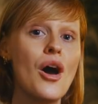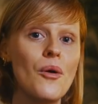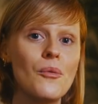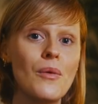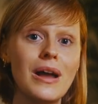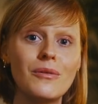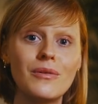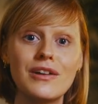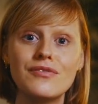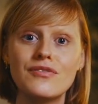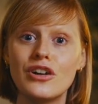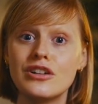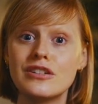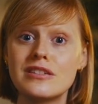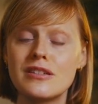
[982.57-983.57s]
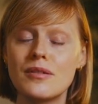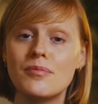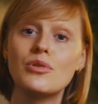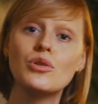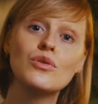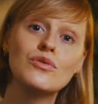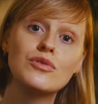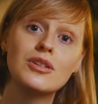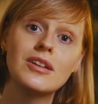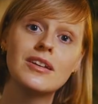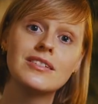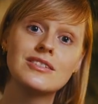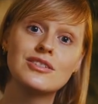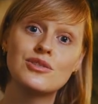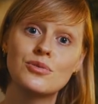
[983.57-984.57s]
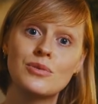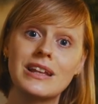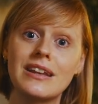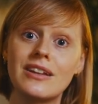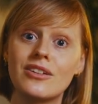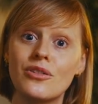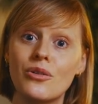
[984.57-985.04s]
when we first moved to Sweden,